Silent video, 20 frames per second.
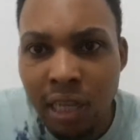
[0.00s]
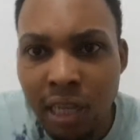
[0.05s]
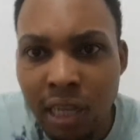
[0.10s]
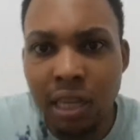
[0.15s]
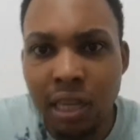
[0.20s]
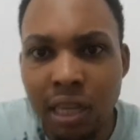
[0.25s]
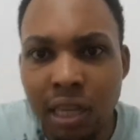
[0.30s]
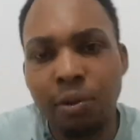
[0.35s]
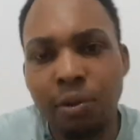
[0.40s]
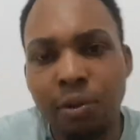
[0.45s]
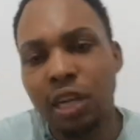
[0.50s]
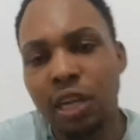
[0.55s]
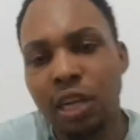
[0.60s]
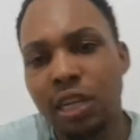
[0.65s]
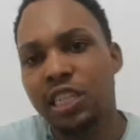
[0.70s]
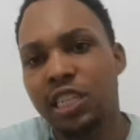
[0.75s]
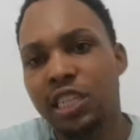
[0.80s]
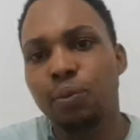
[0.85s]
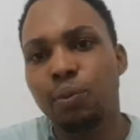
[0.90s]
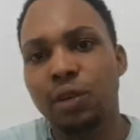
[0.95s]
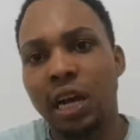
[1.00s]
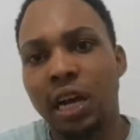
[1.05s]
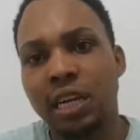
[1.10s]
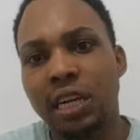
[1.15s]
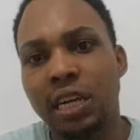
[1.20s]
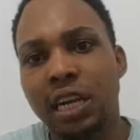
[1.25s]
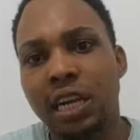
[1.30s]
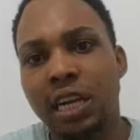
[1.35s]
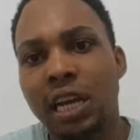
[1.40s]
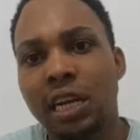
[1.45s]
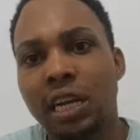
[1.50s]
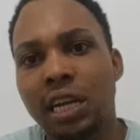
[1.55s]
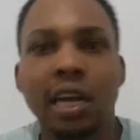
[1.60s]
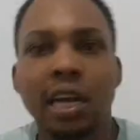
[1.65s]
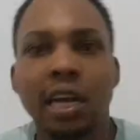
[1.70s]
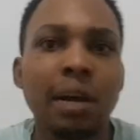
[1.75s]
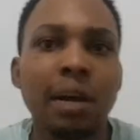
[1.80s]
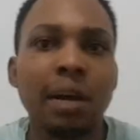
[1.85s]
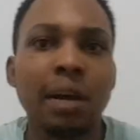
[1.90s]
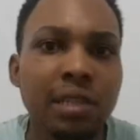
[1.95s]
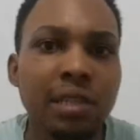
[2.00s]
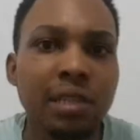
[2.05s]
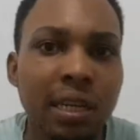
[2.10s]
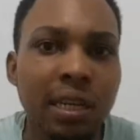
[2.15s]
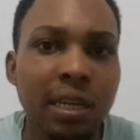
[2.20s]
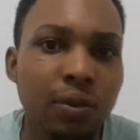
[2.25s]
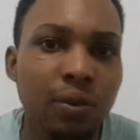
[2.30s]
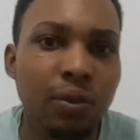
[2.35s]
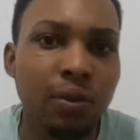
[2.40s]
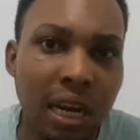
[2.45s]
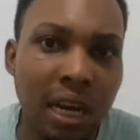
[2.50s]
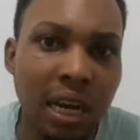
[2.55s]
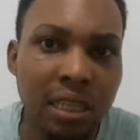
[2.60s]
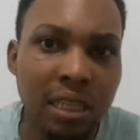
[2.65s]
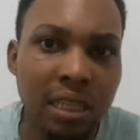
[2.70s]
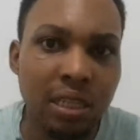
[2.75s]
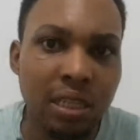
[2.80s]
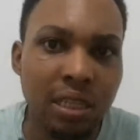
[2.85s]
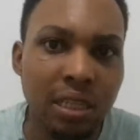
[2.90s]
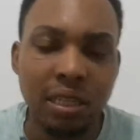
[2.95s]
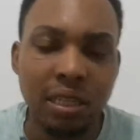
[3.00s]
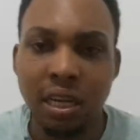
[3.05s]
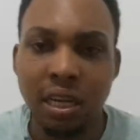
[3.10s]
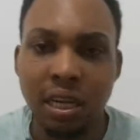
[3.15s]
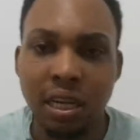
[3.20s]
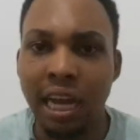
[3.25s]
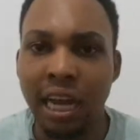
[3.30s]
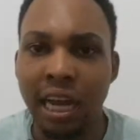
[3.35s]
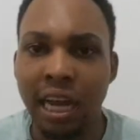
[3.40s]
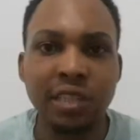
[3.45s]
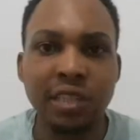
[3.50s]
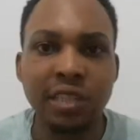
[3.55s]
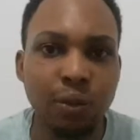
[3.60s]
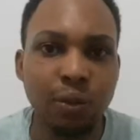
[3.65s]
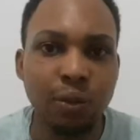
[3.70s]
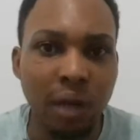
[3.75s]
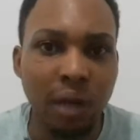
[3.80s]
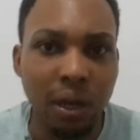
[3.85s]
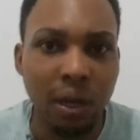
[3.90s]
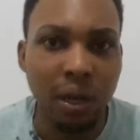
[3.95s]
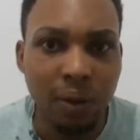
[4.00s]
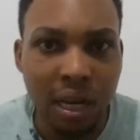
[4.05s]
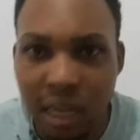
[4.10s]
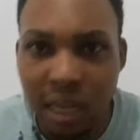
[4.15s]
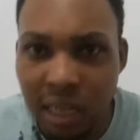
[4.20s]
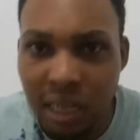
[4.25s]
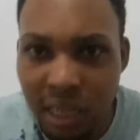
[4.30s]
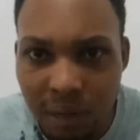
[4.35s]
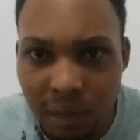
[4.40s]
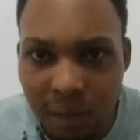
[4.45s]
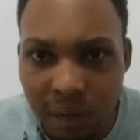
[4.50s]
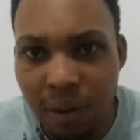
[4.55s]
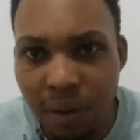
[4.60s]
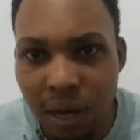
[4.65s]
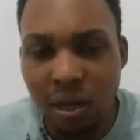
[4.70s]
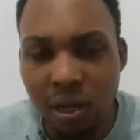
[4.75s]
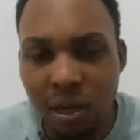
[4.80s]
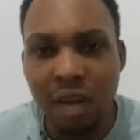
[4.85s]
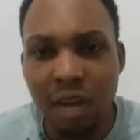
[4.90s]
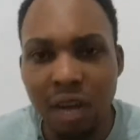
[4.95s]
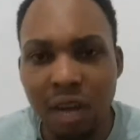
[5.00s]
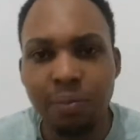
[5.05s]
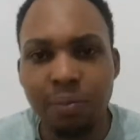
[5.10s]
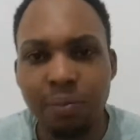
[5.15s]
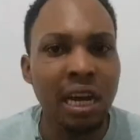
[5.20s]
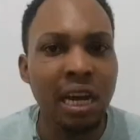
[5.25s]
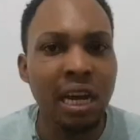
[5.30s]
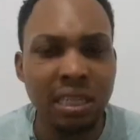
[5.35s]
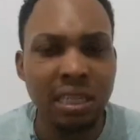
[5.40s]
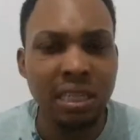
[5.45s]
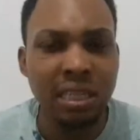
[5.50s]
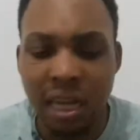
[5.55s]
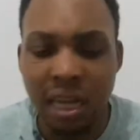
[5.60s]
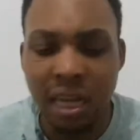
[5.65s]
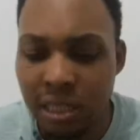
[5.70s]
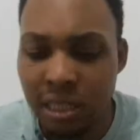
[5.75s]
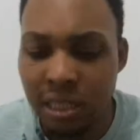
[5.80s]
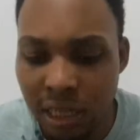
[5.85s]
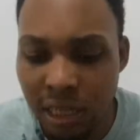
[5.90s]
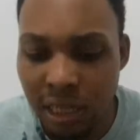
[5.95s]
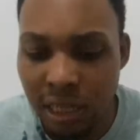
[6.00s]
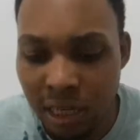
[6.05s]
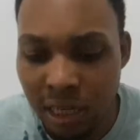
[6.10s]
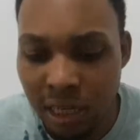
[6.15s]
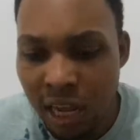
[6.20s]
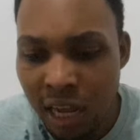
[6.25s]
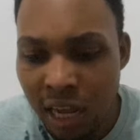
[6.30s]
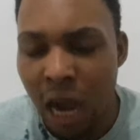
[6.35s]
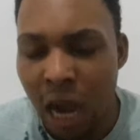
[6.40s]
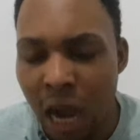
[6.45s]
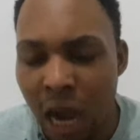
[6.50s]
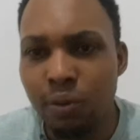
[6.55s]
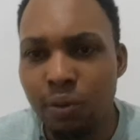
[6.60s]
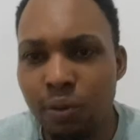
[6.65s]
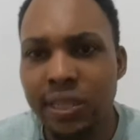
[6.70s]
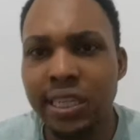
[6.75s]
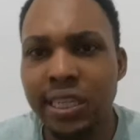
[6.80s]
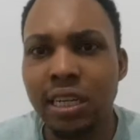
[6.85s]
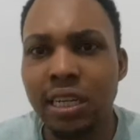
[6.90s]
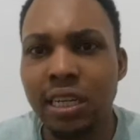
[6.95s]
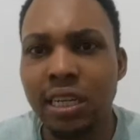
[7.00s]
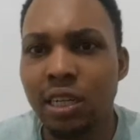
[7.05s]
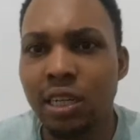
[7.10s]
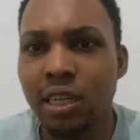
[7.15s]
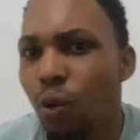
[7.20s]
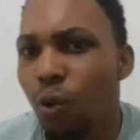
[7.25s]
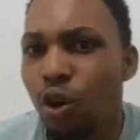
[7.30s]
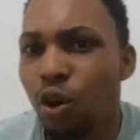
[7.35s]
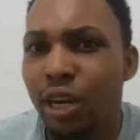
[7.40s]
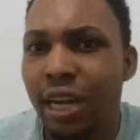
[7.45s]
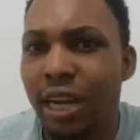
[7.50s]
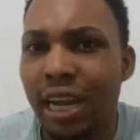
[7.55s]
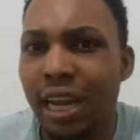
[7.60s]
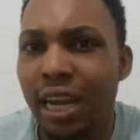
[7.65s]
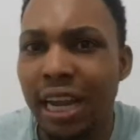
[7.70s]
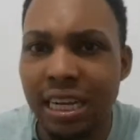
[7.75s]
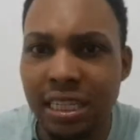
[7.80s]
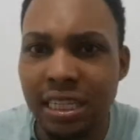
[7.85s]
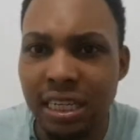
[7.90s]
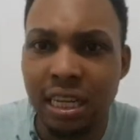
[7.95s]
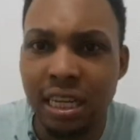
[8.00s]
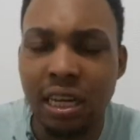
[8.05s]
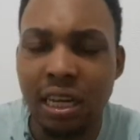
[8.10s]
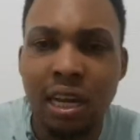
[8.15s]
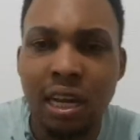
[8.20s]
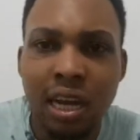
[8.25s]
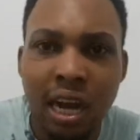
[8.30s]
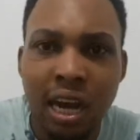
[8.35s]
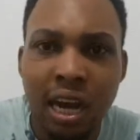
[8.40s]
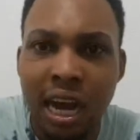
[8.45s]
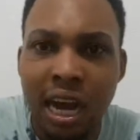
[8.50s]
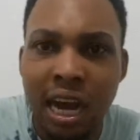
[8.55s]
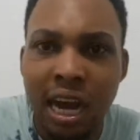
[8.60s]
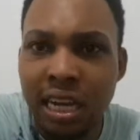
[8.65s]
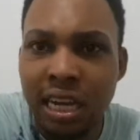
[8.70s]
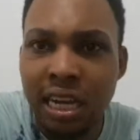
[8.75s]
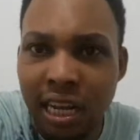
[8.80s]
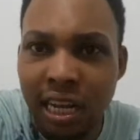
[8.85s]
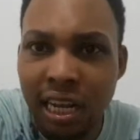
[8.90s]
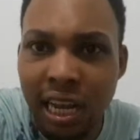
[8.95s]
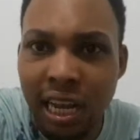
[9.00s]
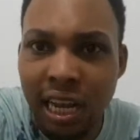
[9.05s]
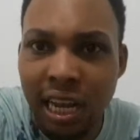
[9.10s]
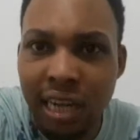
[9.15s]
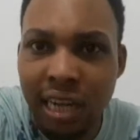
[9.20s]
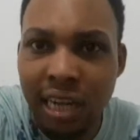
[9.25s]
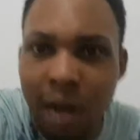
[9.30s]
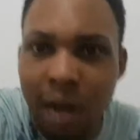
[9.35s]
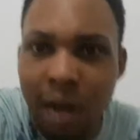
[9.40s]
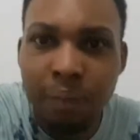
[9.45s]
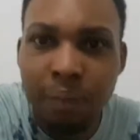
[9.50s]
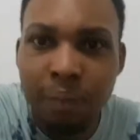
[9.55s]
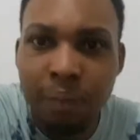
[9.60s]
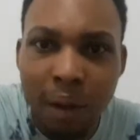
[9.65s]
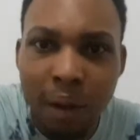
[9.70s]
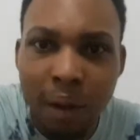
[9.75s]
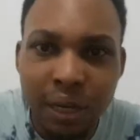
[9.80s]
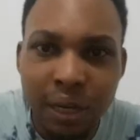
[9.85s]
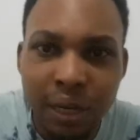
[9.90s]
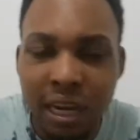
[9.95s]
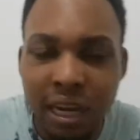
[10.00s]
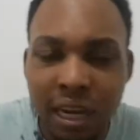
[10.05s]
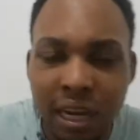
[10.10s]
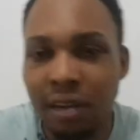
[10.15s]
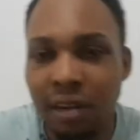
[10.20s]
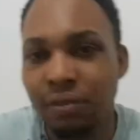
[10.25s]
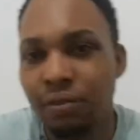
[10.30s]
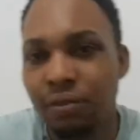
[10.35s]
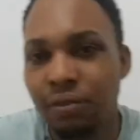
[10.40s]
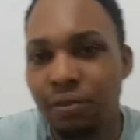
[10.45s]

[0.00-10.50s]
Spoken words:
Yeah, brother, you say put alkaline, yeah, that makes sense too, because everything we are going and the impact we have on the dancehall scene, and we see the work ethic, alkaline, appear off